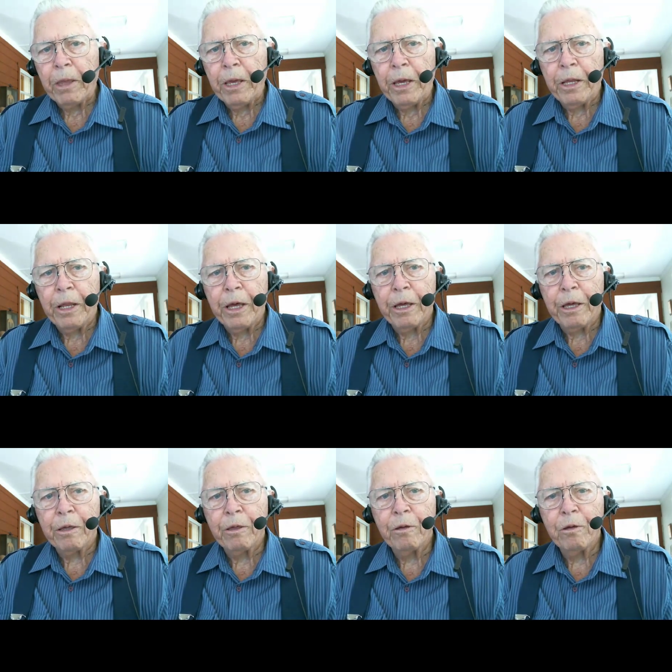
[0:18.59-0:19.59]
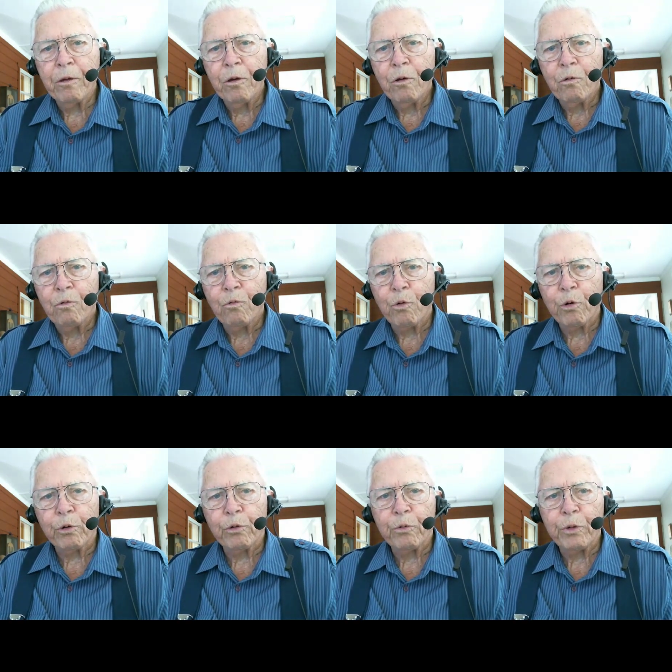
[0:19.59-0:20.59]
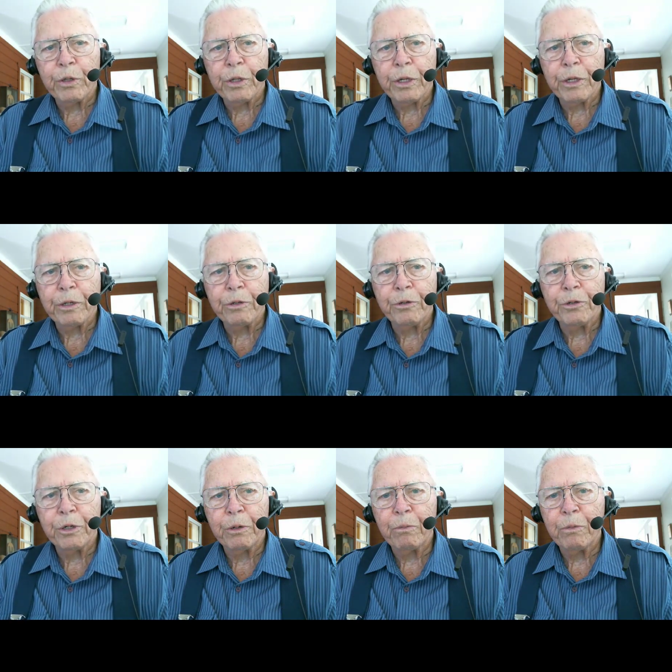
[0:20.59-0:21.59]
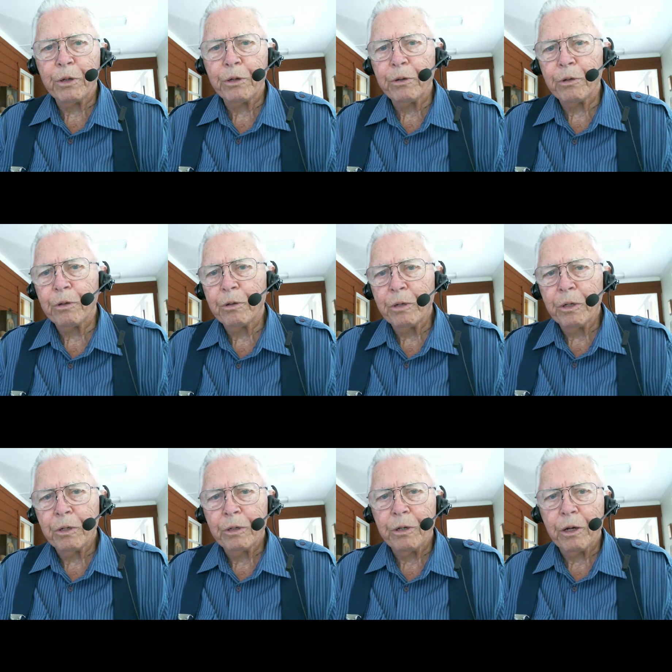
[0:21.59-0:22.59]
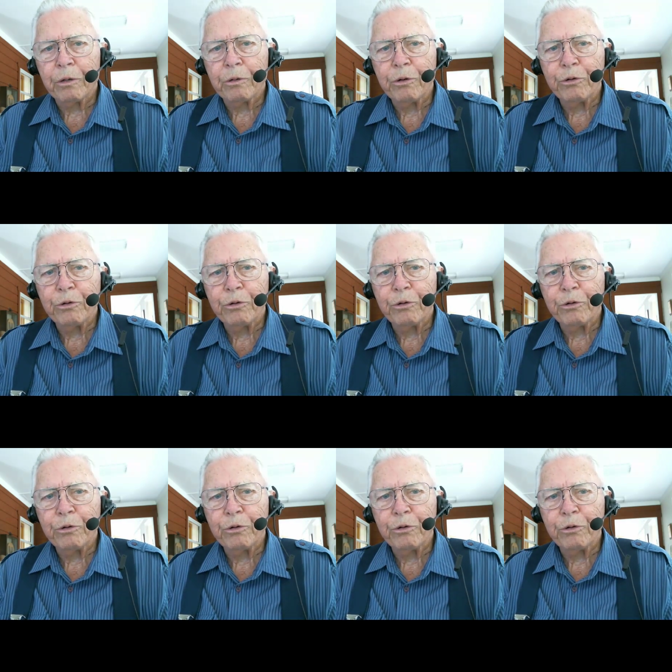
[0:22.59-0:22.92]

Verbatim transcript: and I worked with a gentleman, Dr.